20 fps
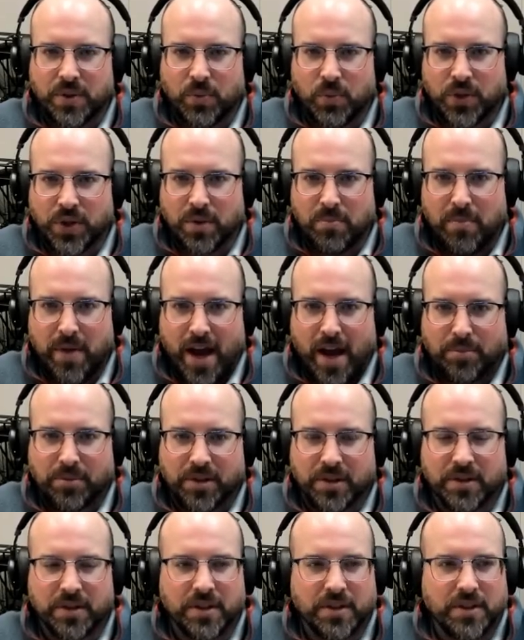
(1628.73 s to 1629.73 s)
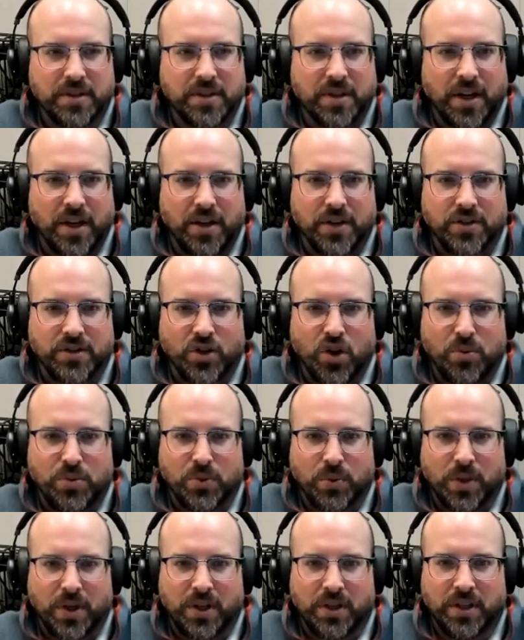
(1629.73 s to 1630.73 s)
mapped slopes
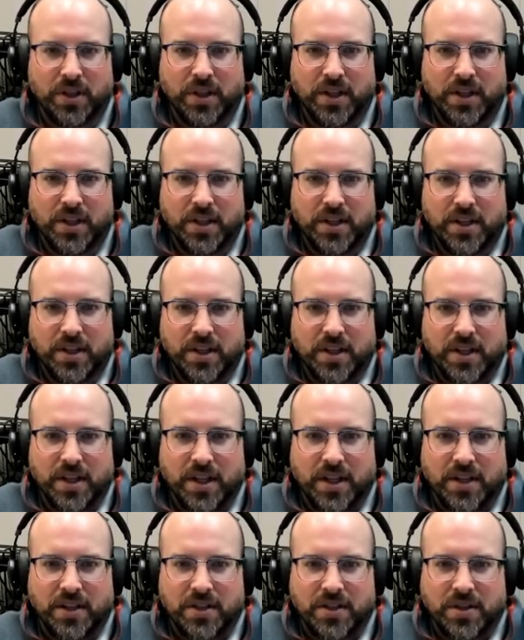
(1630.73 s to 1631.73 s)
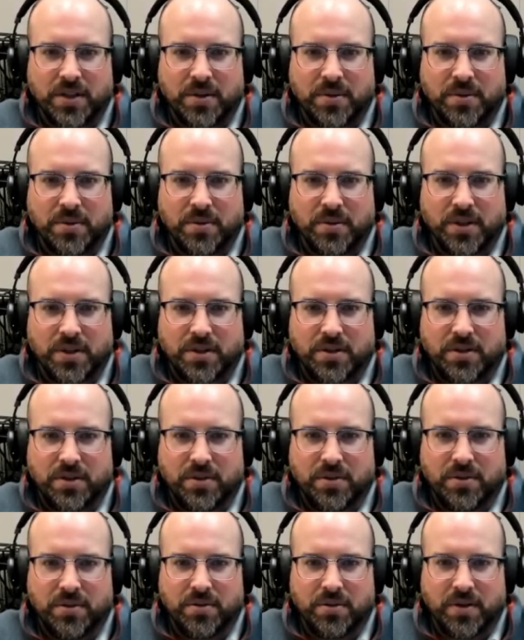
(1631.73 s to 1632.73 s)
were. And so let's
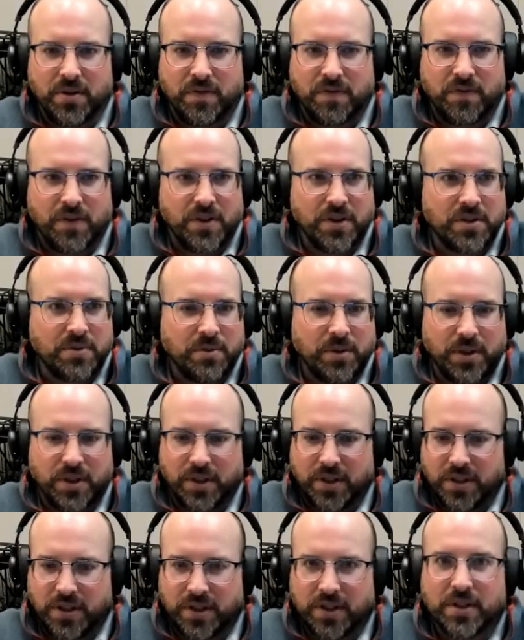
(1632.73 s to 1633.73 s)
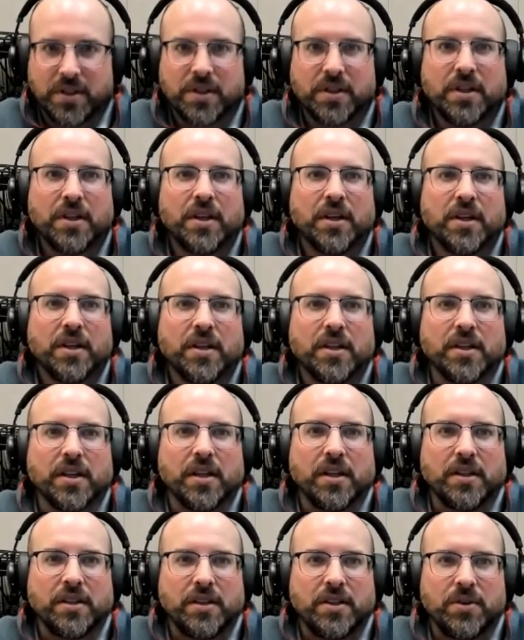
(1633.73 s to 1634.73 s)
do the first one.
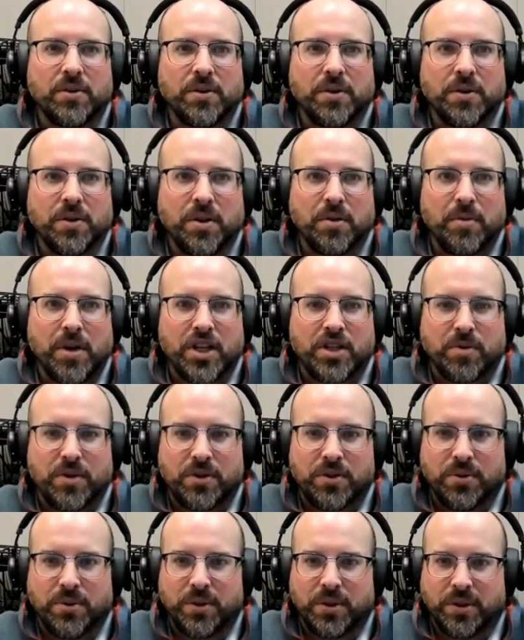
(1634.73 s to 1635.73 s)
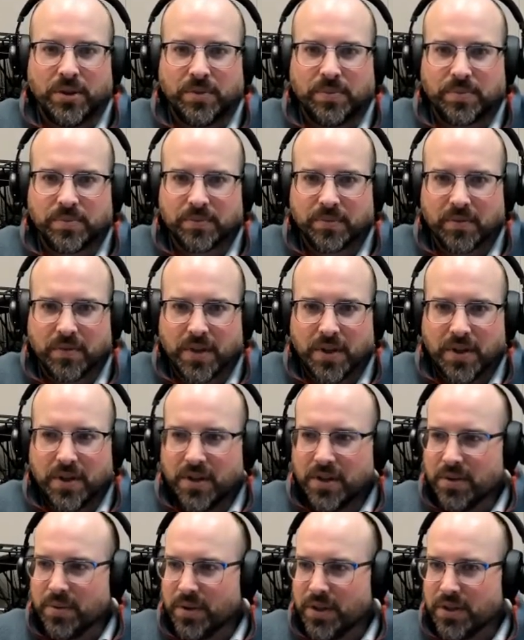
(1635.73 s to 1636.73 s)
Again, do the measurement tool,
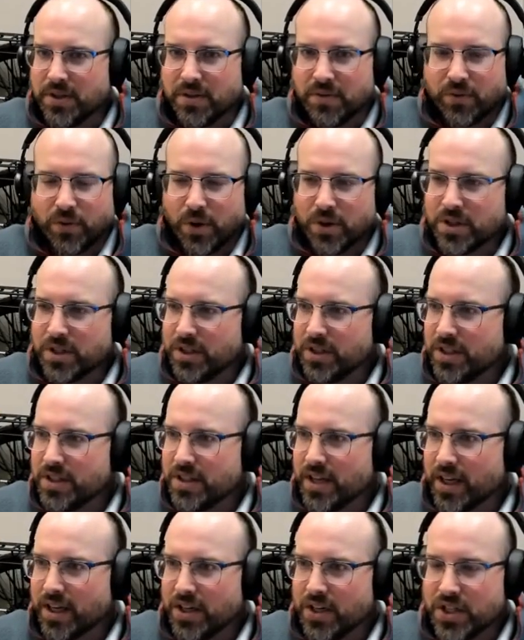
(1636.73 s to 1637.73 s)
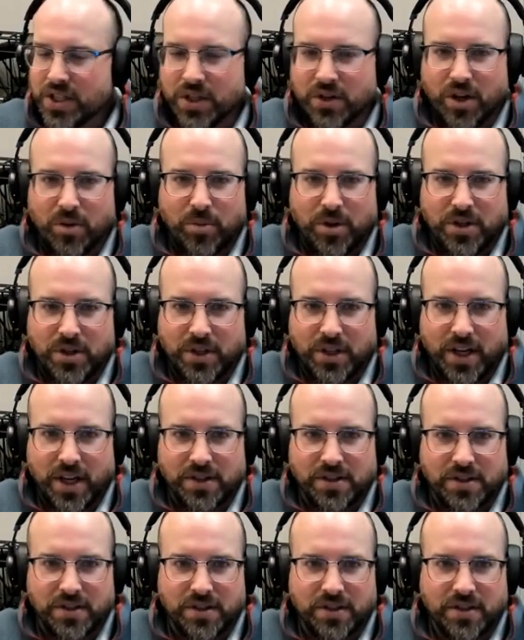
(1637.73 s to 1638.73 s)
which unfortunately is not going to show up on your
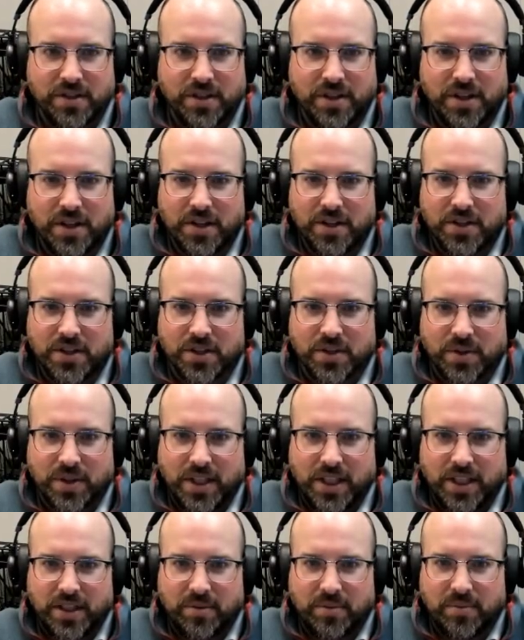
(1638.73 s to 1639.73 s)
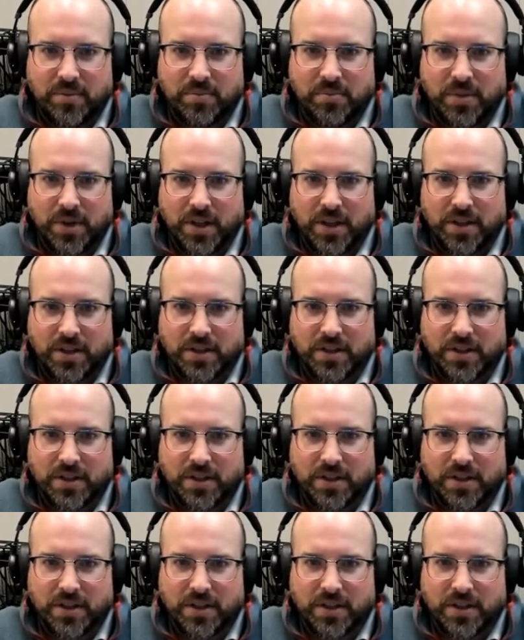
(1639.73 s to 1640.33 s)
guys' screen, but